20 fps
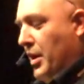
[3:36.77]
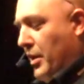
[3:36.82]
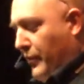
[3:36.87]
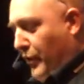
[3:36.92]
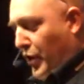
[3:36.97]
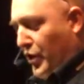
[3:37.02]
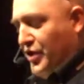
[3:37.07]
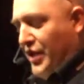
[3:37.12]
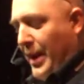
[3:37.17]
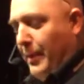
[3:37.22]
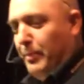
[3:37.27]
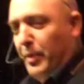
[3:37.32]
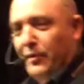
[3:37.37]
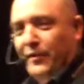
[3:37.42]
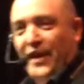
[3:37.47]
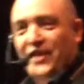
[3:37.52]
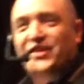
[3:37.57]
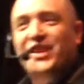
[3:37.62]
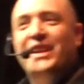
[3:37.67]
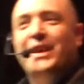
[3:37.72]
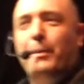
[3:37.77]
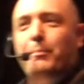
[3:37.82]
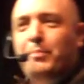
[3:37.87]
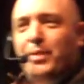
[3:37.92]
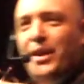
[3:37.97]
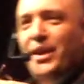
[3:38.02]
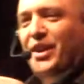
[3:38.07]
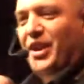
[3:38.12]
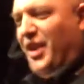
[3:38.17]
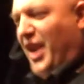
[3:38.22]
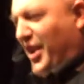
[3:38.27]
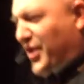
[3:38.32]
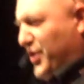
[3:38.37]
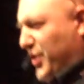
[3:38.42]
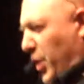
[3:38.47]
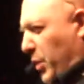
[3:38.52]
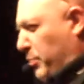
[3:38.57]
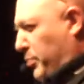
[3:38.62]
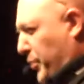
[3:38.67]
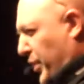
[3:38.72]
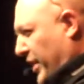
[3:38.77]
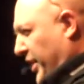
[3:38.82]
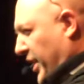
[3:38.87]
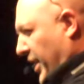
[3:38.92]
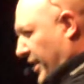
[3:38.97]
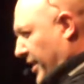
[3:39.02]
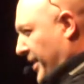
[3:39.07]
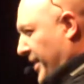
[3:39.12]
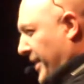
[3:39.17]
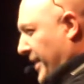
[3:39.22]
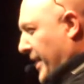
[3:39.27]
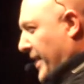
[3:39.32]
For example, if I take a pin and I start pricking